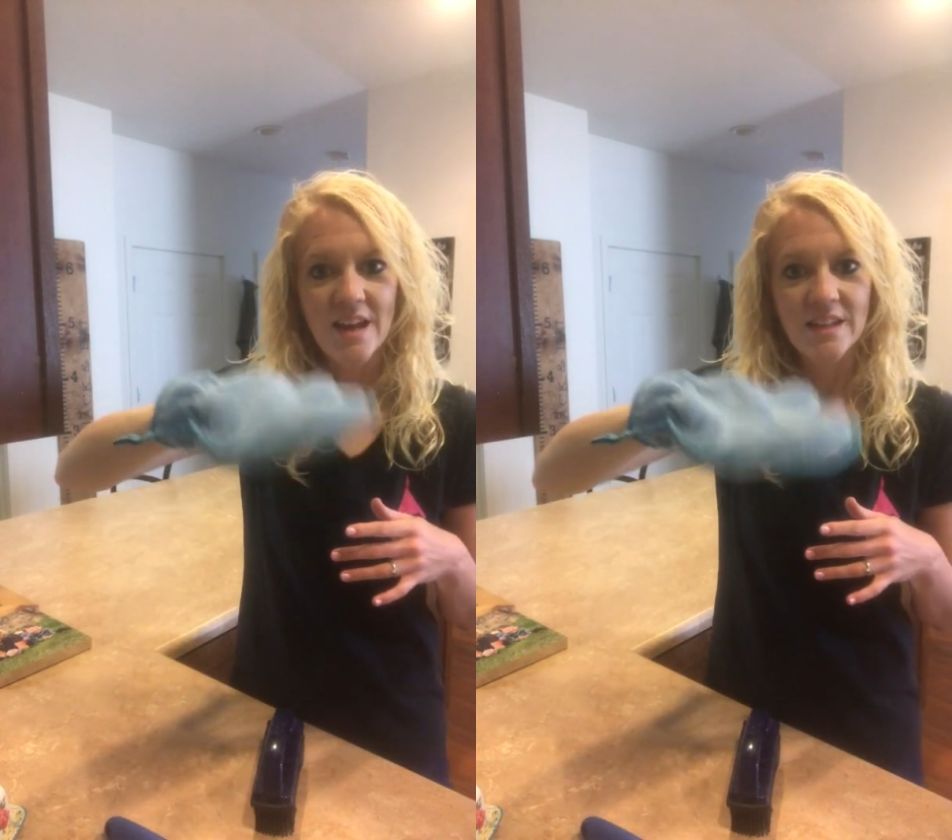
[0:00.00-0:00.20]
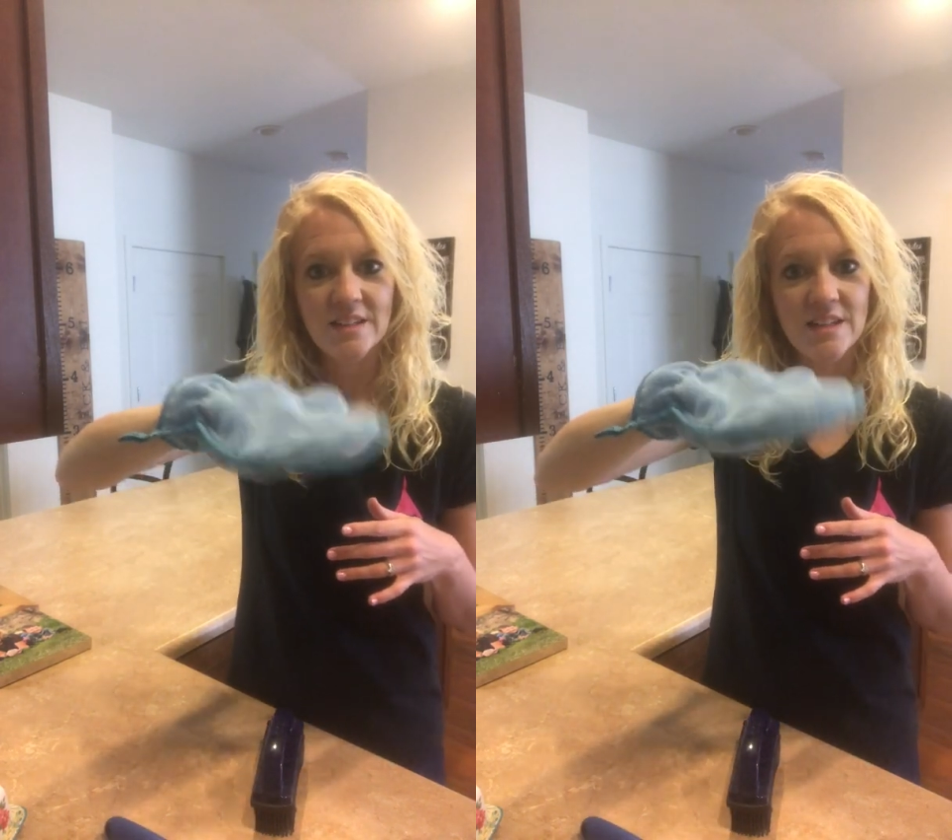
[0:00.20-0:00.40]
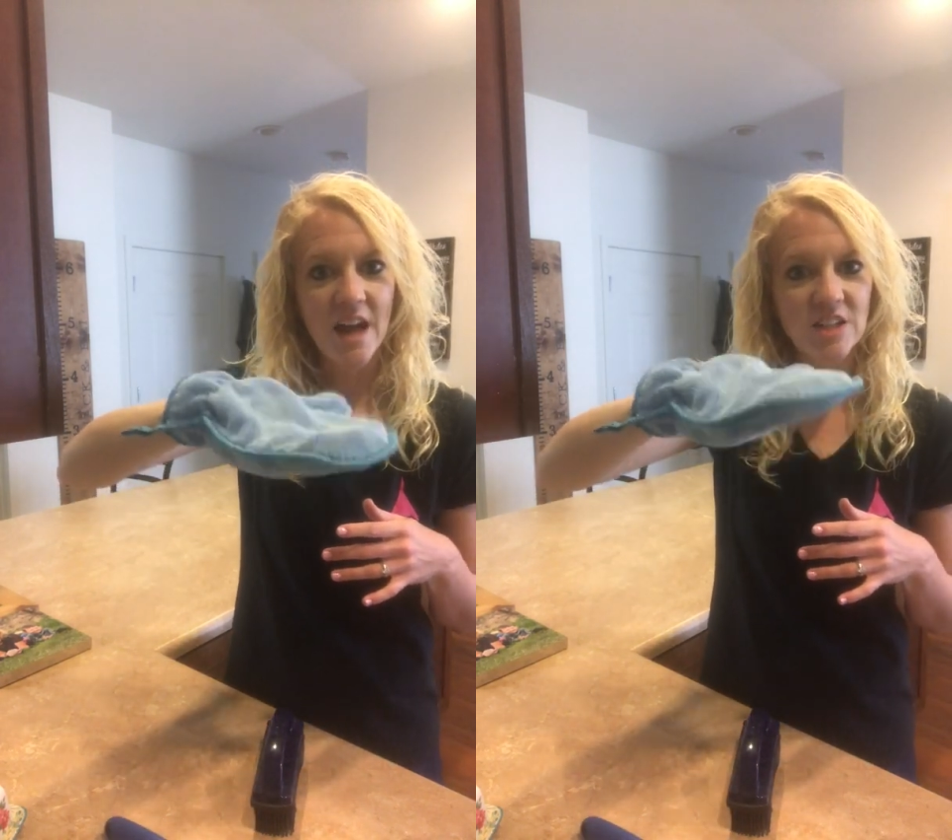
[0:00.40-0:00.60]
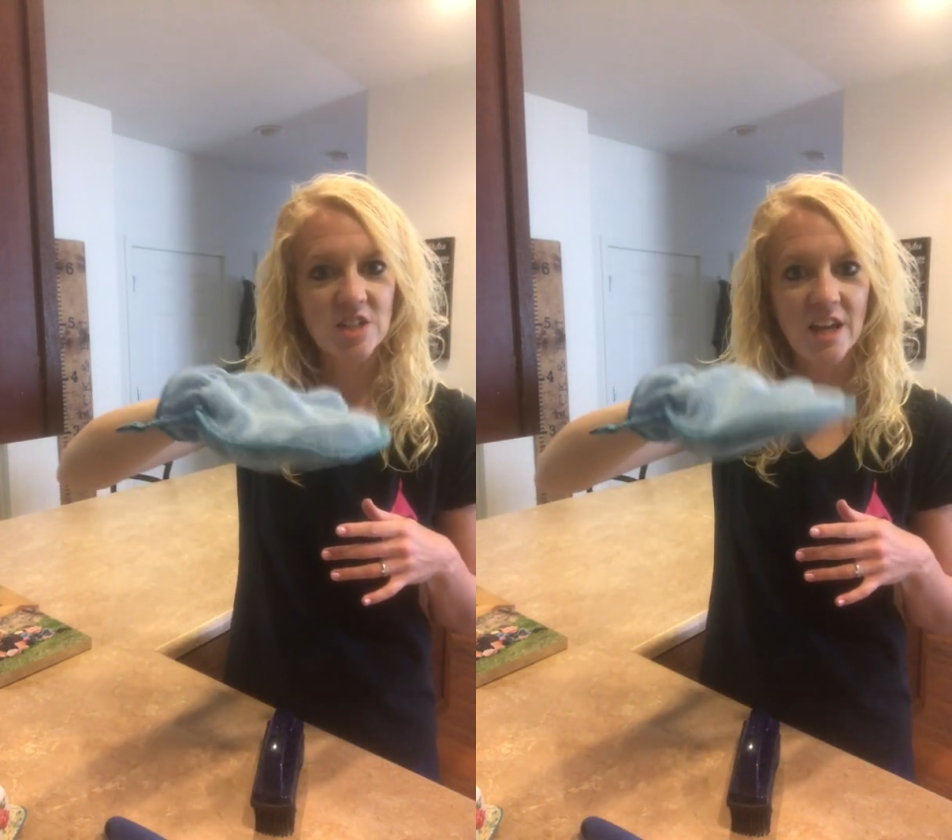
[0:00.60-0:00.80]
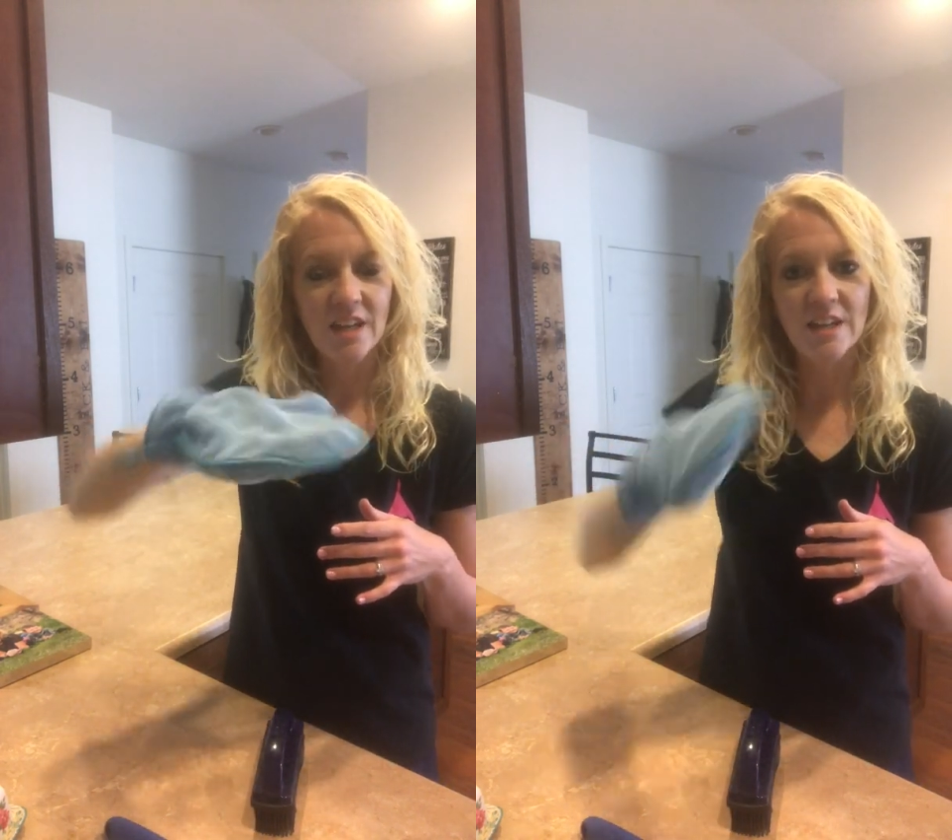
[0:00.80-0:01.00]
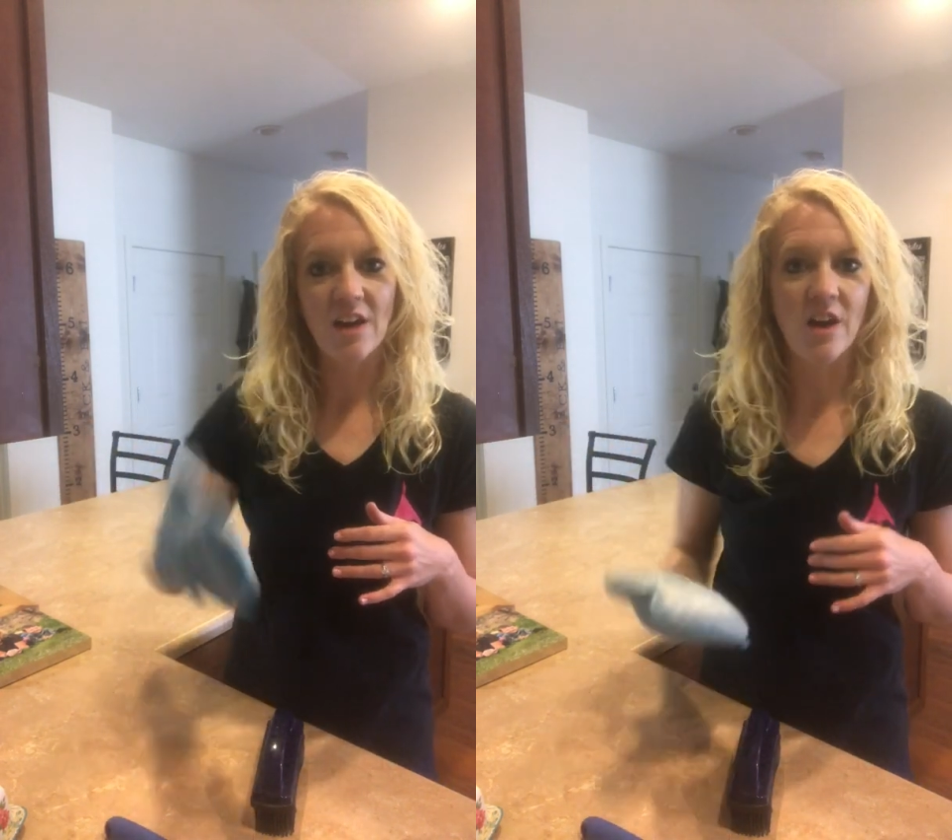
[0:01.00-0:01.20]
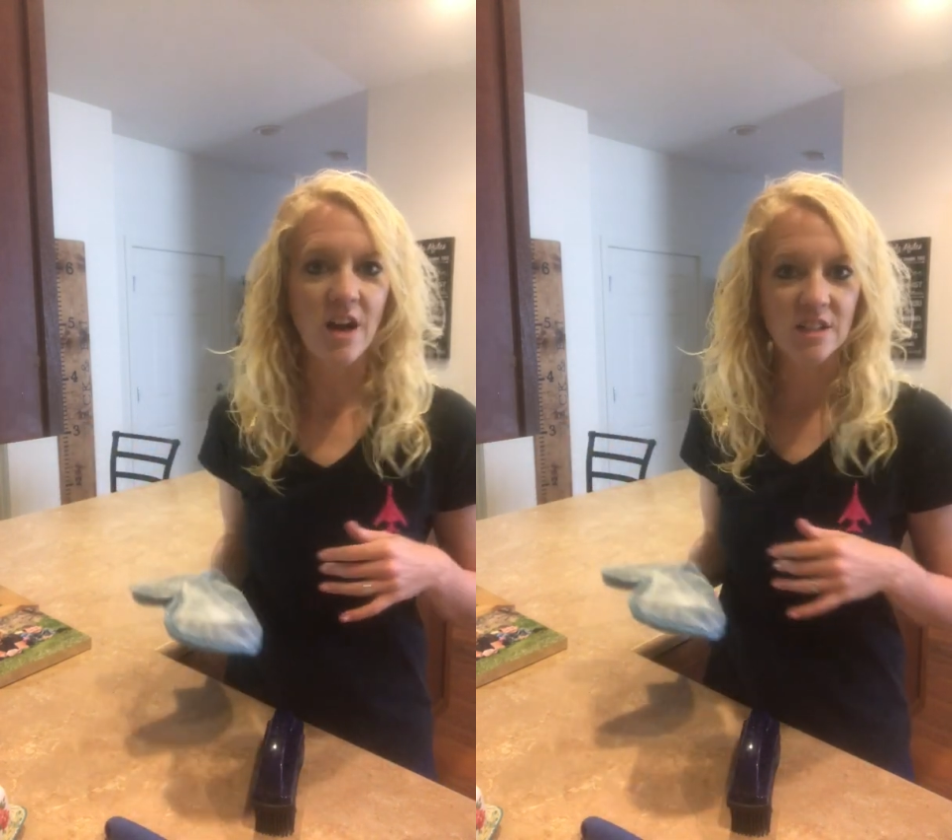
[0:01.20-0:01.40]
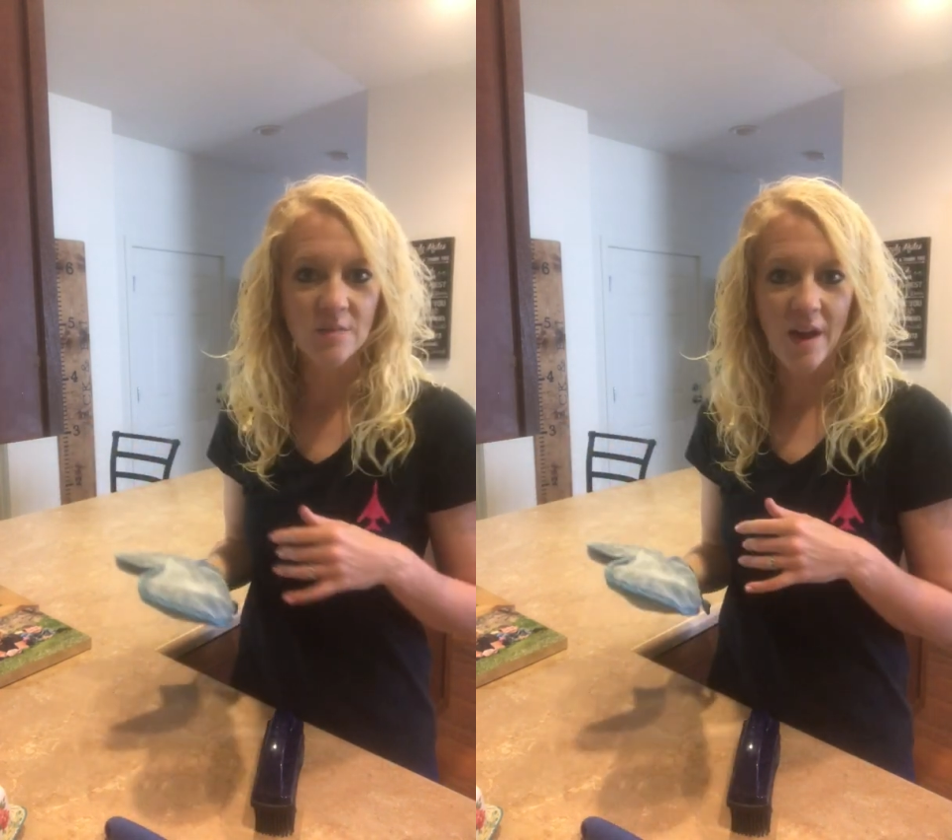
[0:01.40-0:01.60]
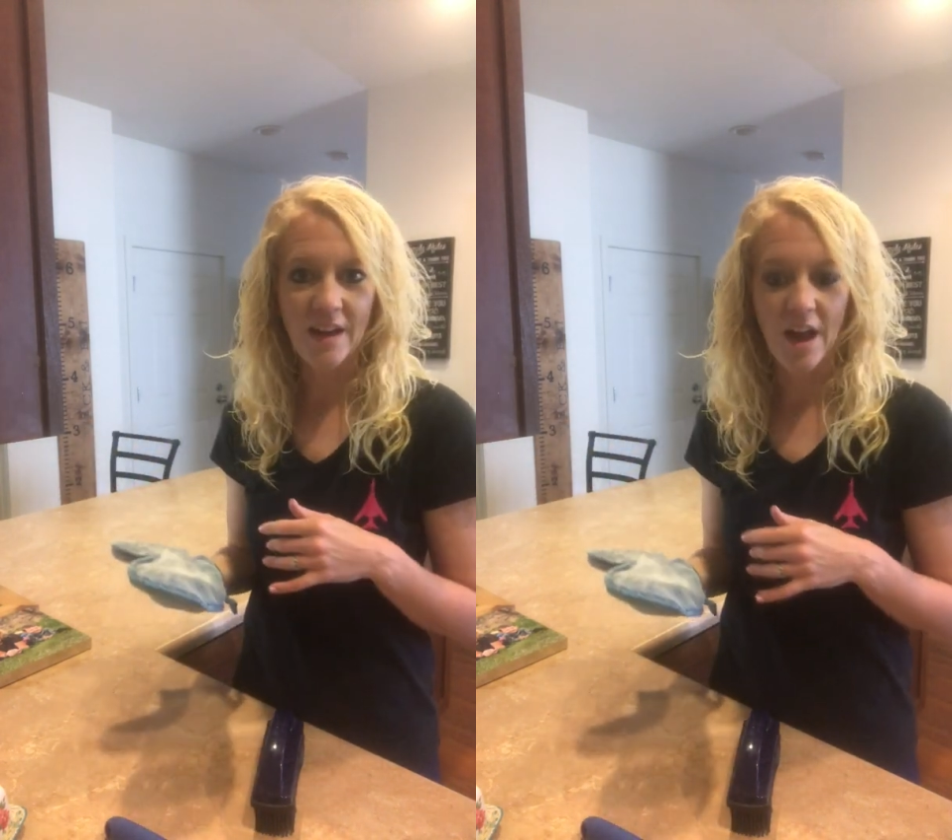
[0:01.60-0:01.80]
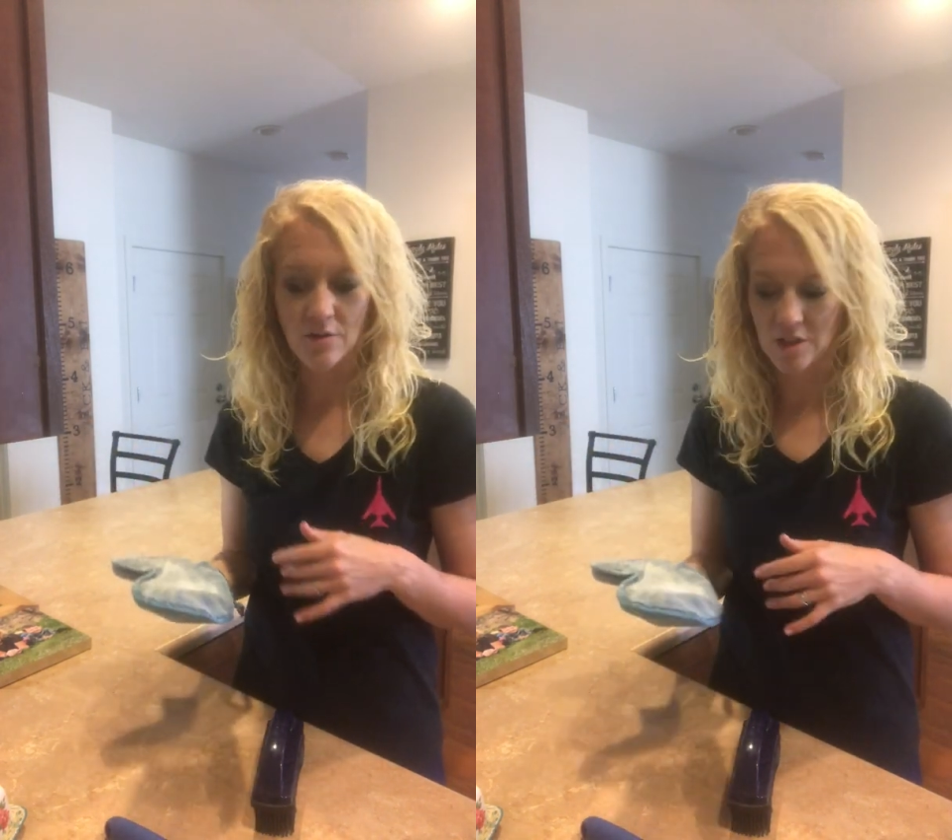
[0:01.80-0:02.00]
It is not shaking out onto my
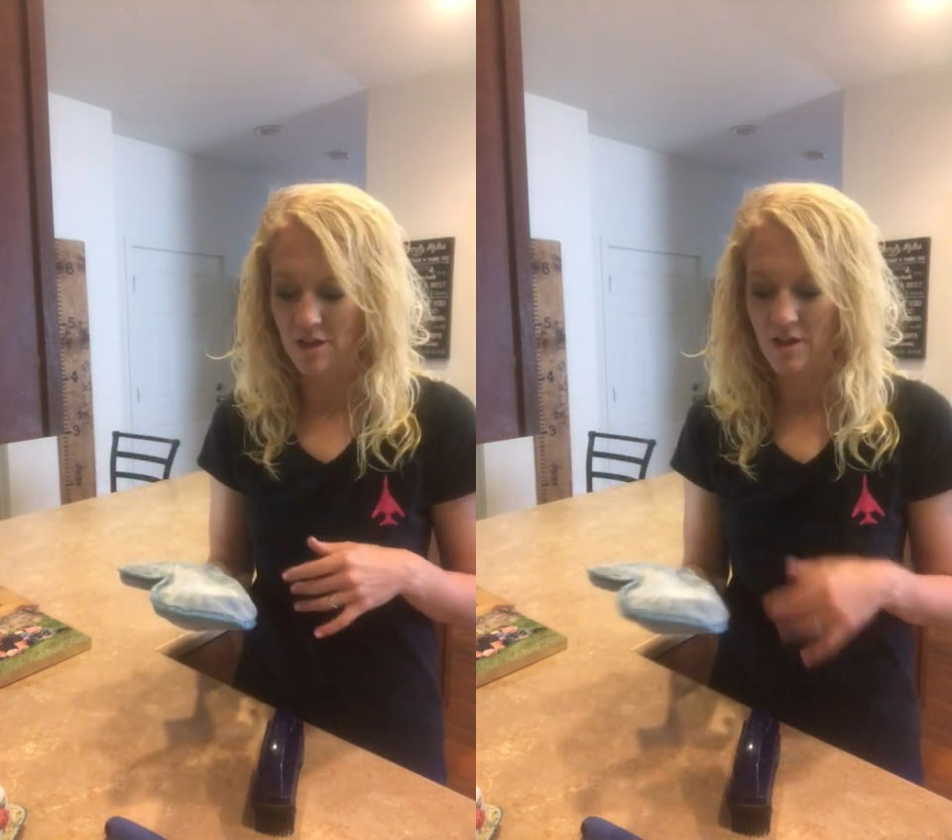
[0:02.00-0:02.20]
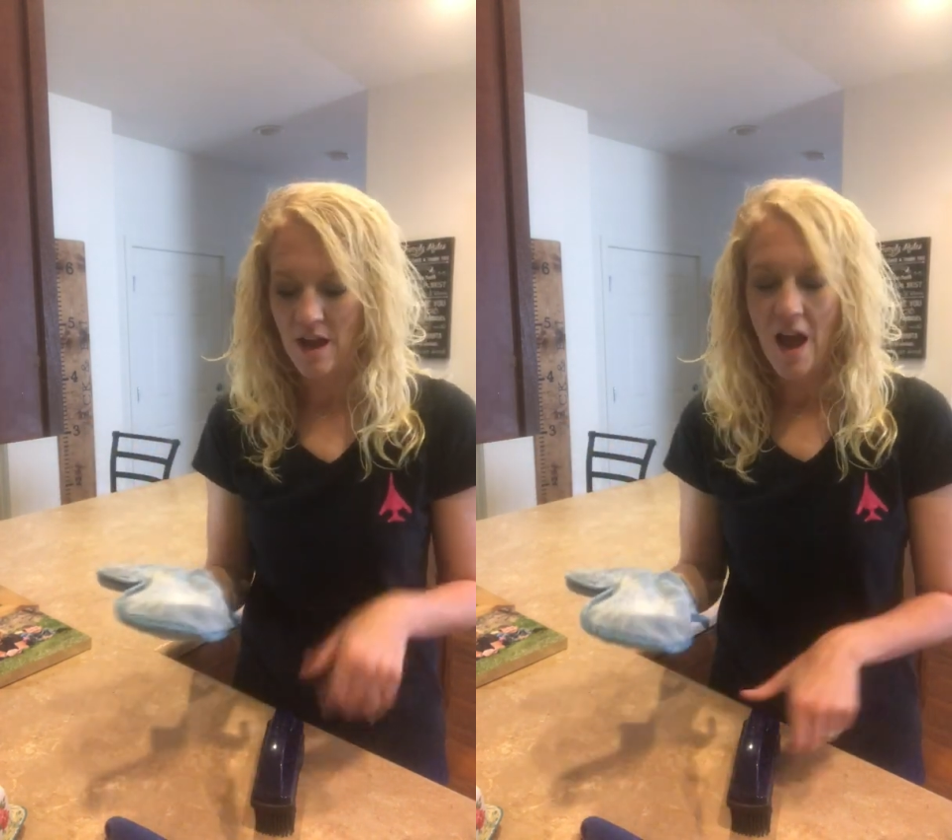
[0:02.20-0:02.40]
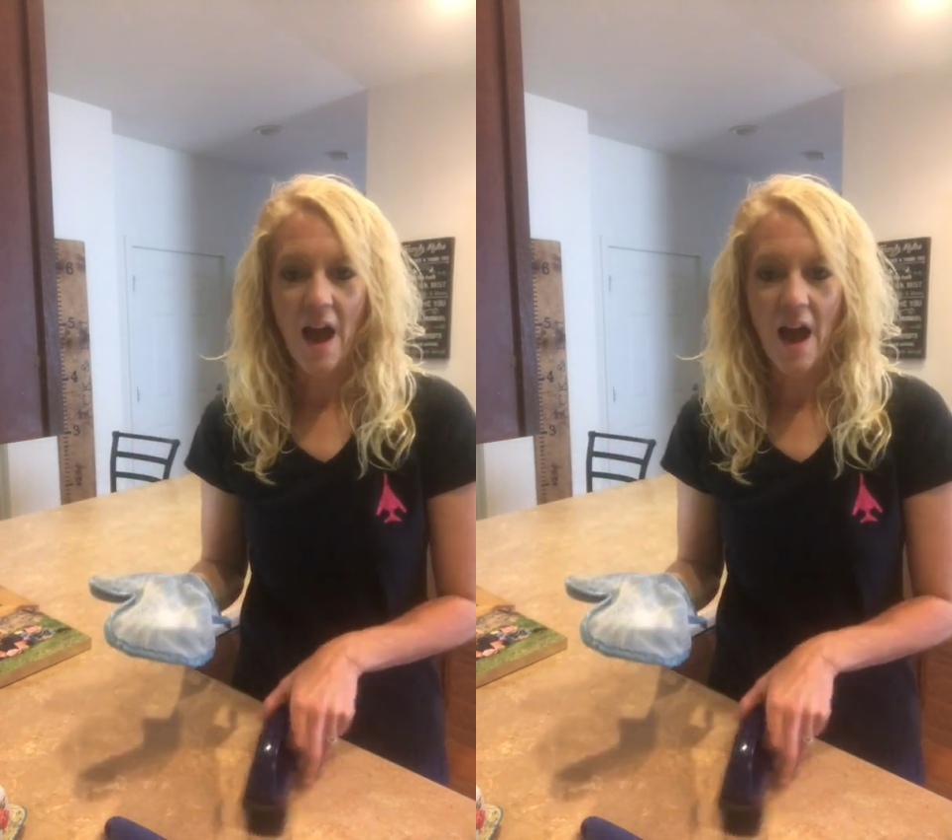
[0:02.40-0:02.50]
counter.